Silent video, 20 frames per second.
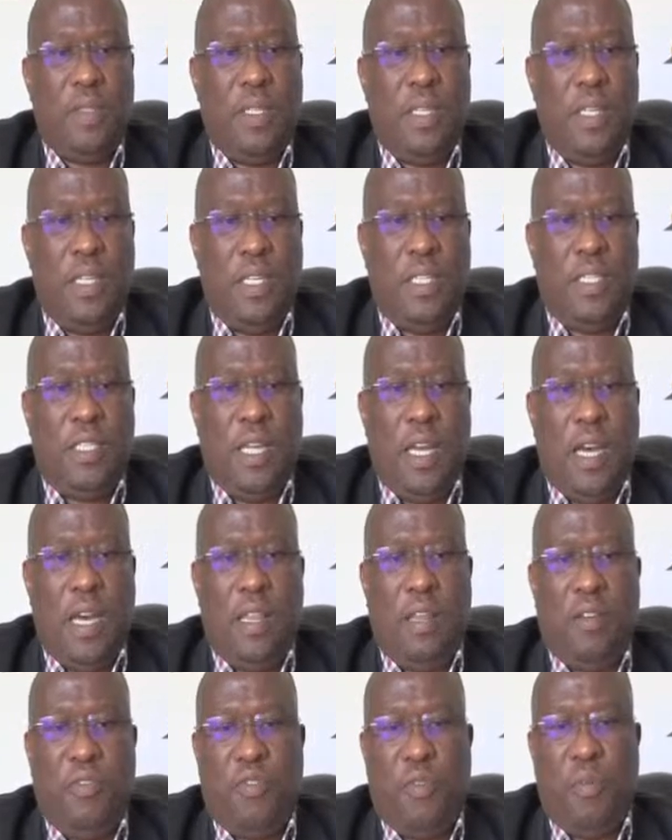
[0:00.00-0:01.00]
each
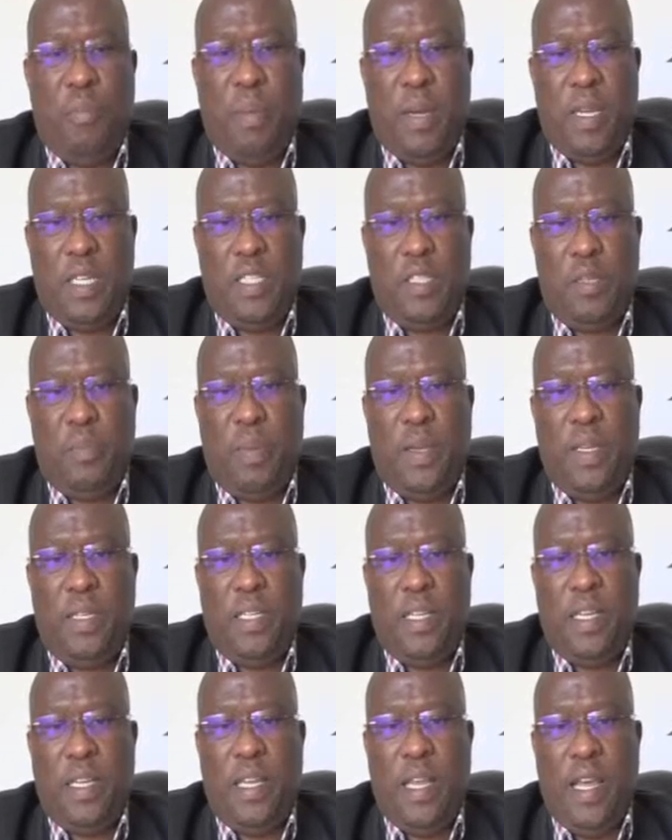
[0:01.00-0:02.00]
other from
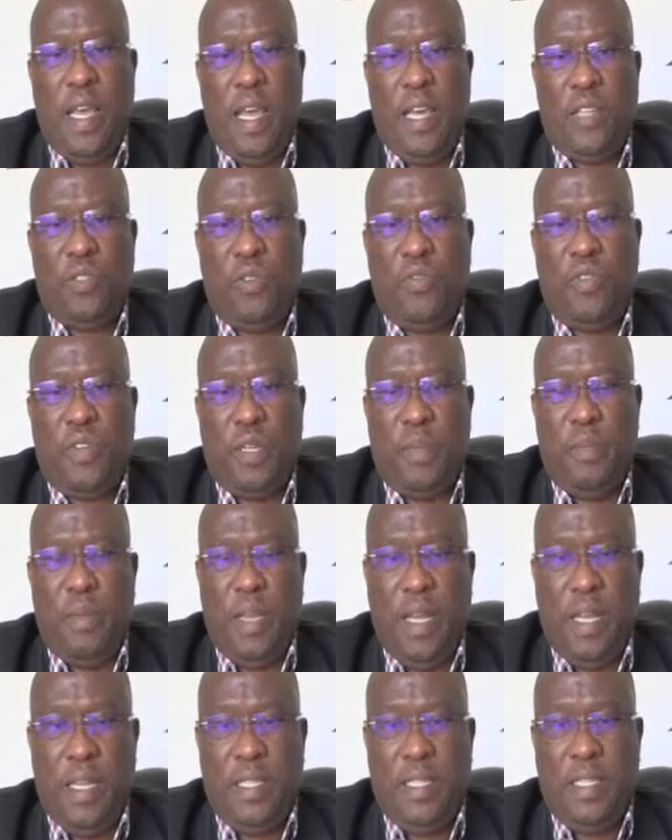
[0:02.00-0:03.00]
participating in acts of
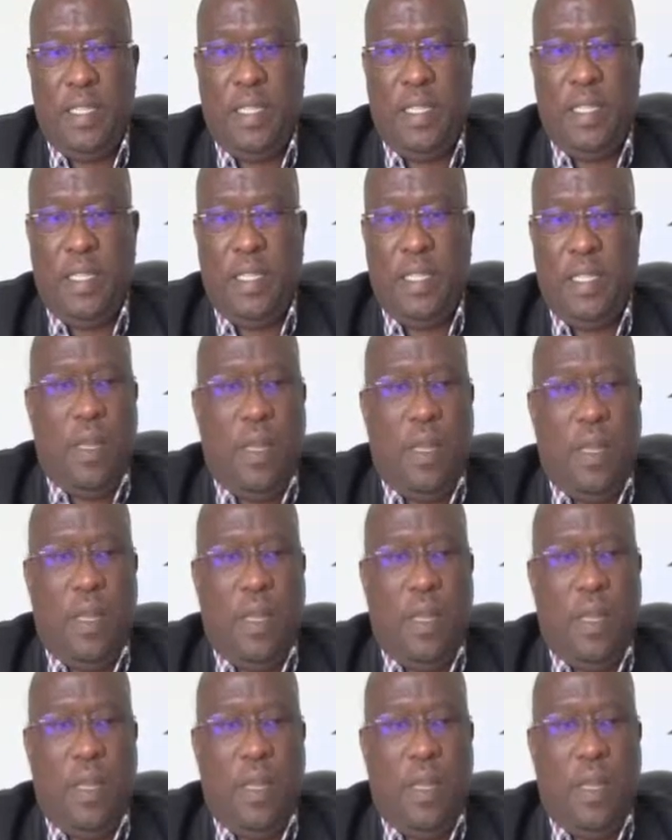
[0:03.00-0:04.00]
criminality in our
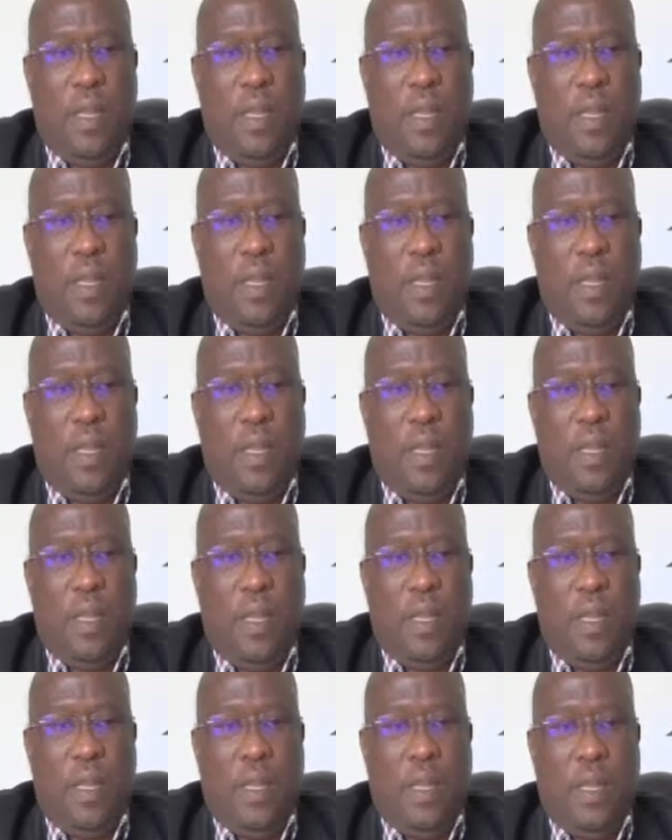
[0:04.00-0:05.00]
communities to
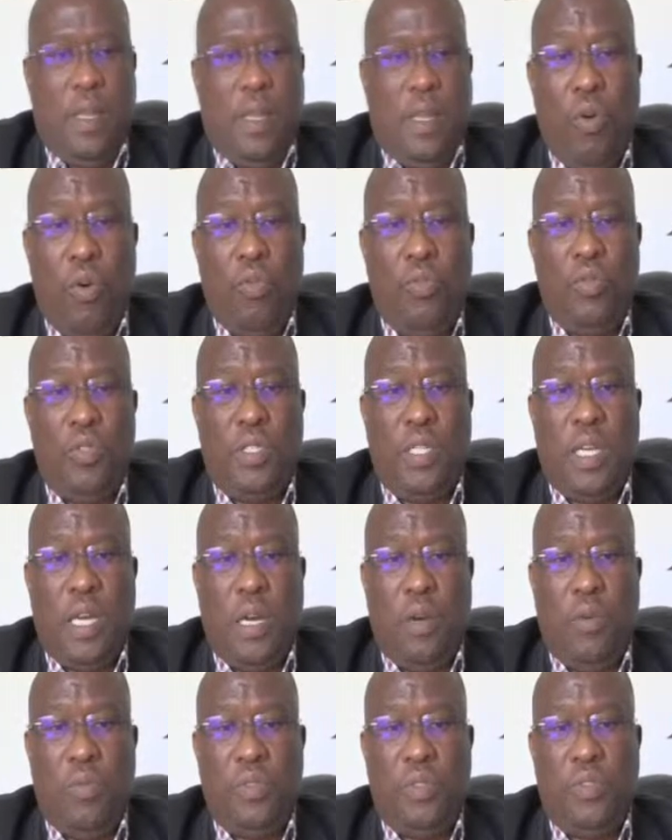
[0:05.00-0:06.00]
protect their own
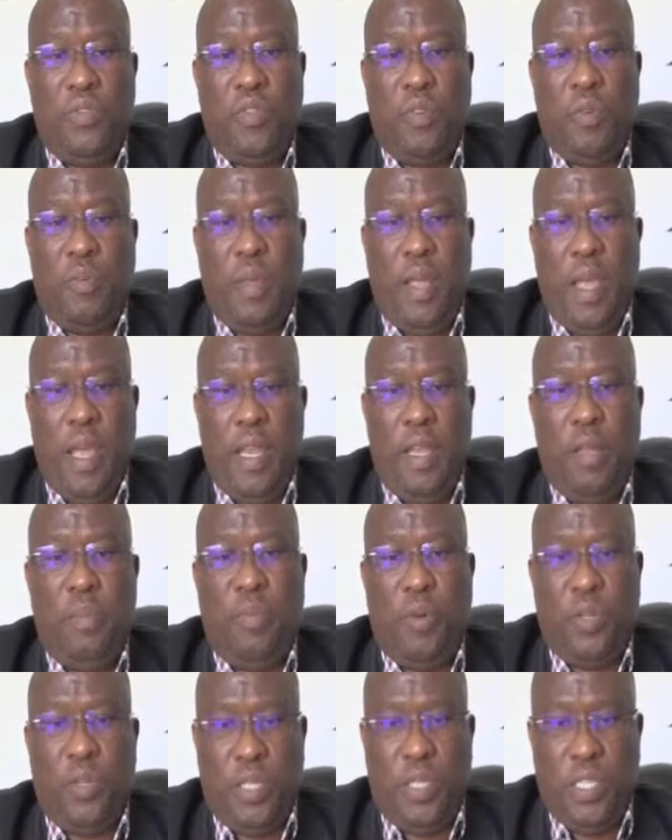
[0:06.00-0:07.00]
towns from any
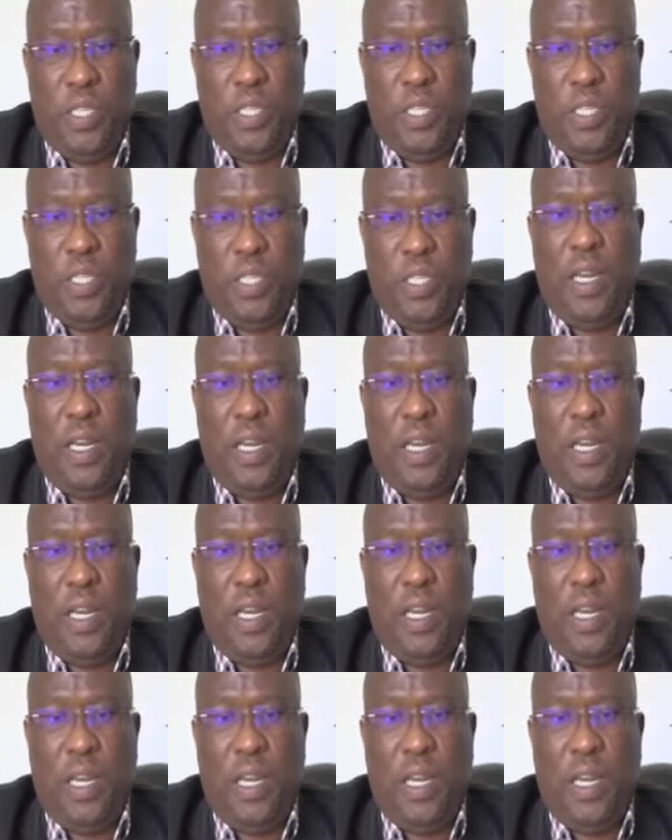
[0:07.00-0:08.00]
potential
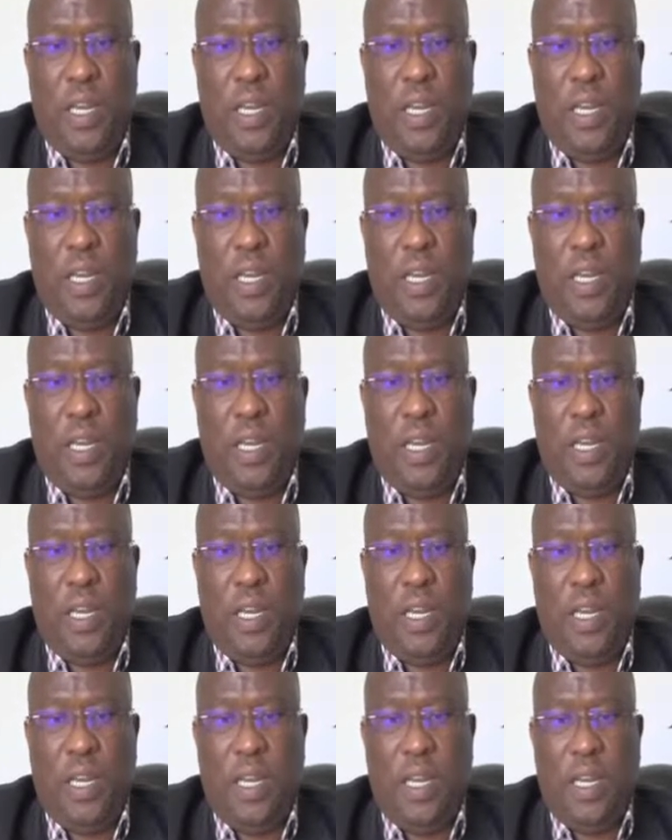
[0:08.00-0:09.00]
attacks by
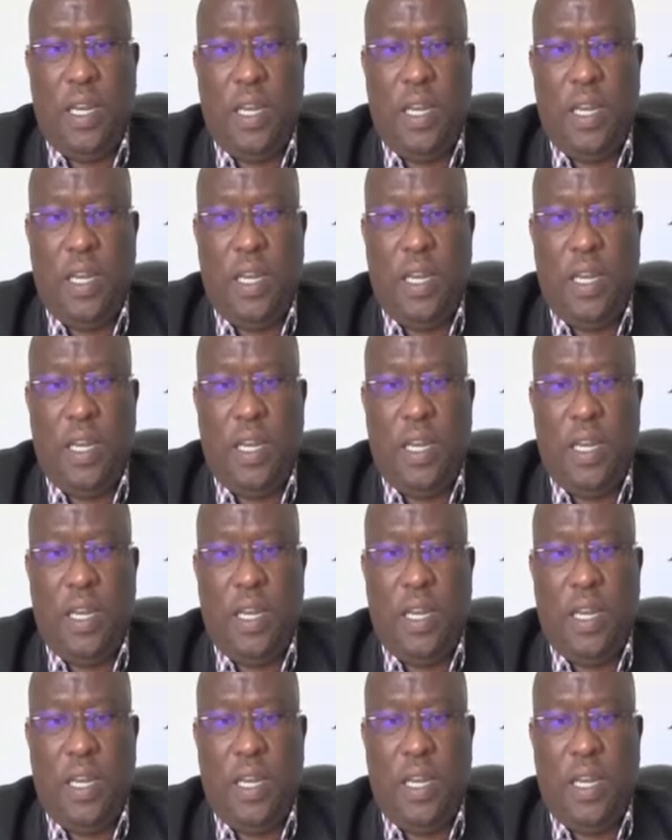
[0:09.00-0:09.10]
anarchists.